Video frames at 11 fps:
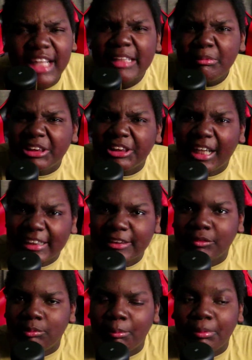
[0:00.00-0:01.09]
I think Miss Johnson
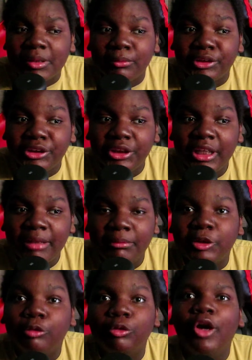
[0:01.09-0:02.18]
was my principal. She
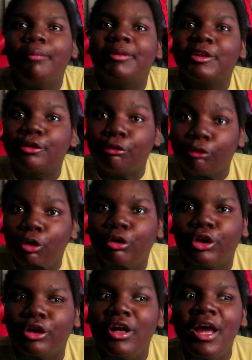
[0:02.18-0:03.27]
Miss no Miss
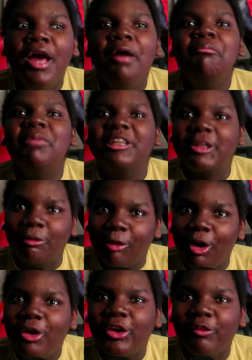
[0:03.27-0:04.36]
Croker. Miss
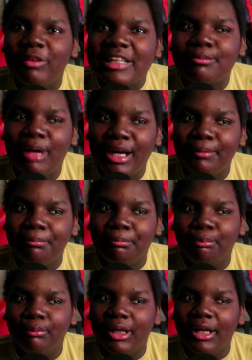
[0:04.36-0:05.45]
Croker was my
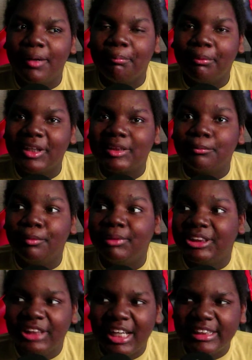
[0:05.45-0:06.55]
uh, principal. Miss
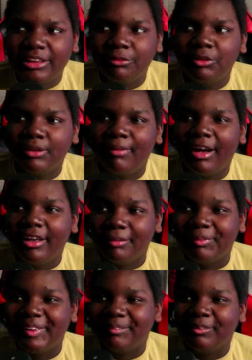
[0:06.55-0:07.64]
Johnson was my other
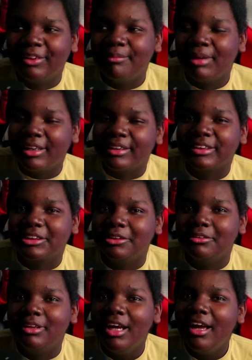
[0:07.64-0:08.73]
principal at my other school.